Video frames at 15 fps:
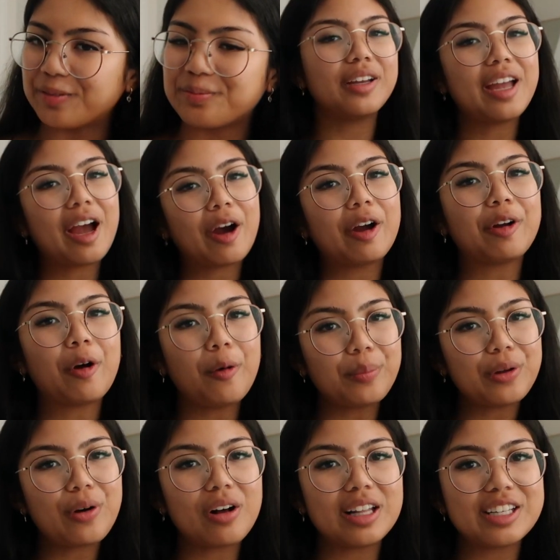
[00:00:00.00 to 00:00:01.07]
But yeah, I hope
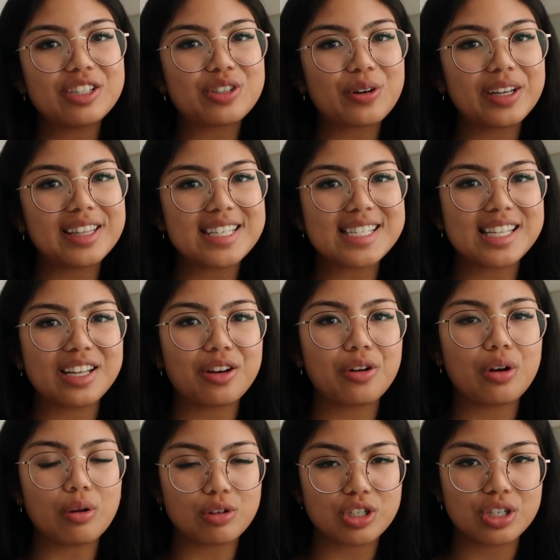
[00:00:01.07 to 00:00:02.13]
you all enjoyed this little
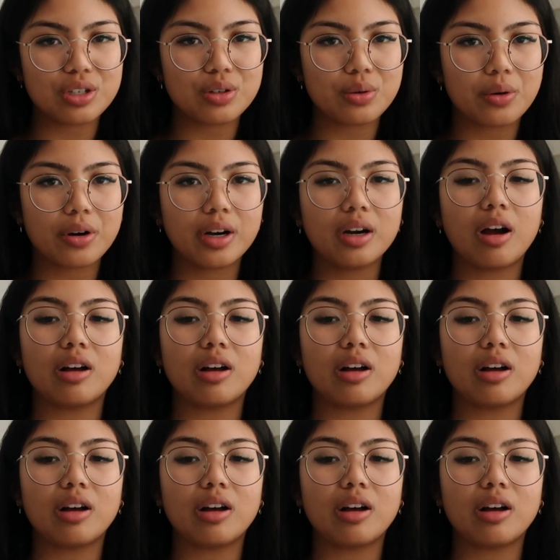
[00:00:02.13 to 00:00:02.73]
Notion tour.